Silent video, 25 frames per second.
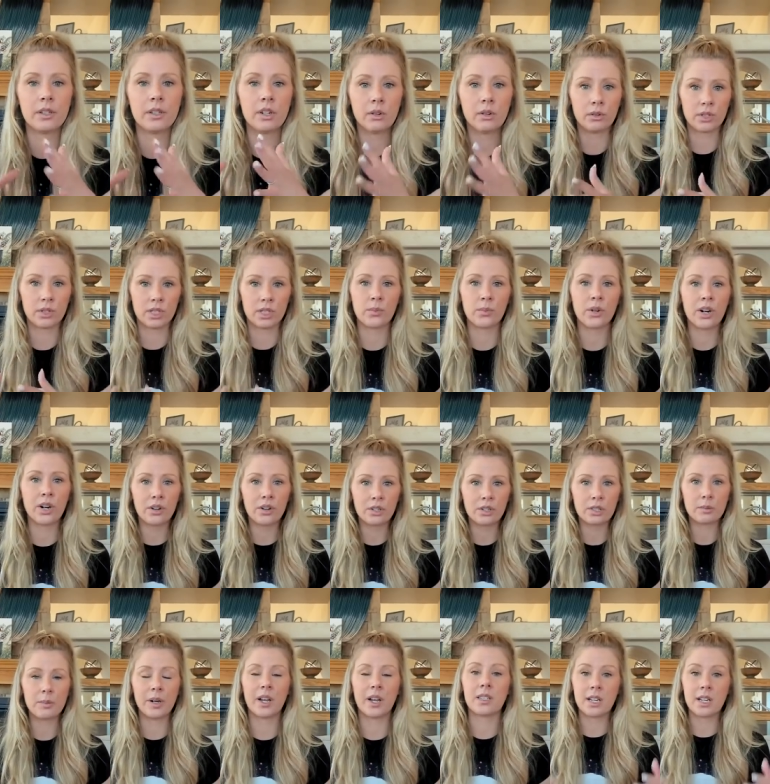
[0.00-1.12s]
you know, go somewhere else
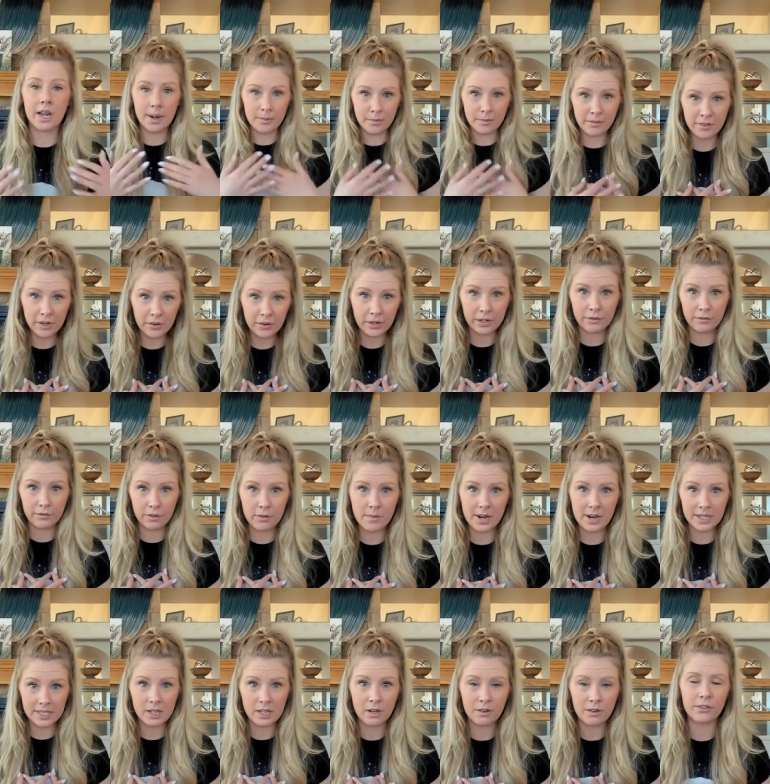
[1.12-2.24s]
because I'm fearing for
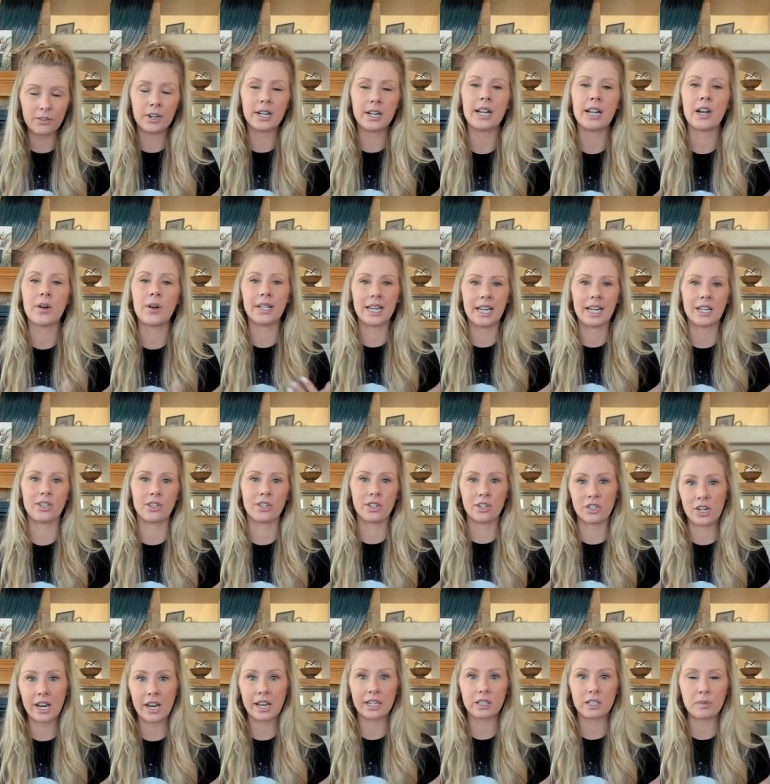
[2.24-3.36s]
myself right now in case she
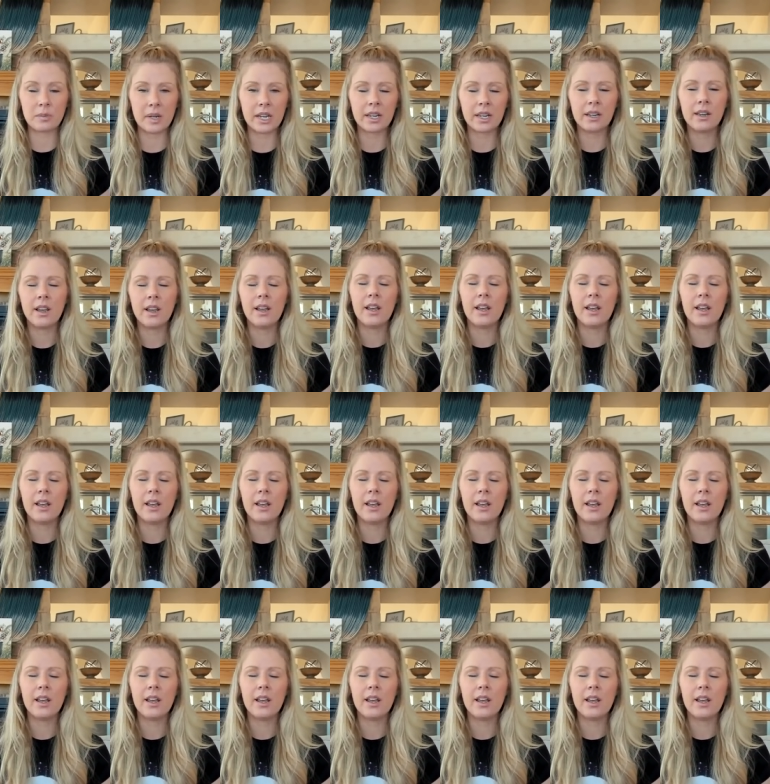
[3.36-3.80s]
shanks me.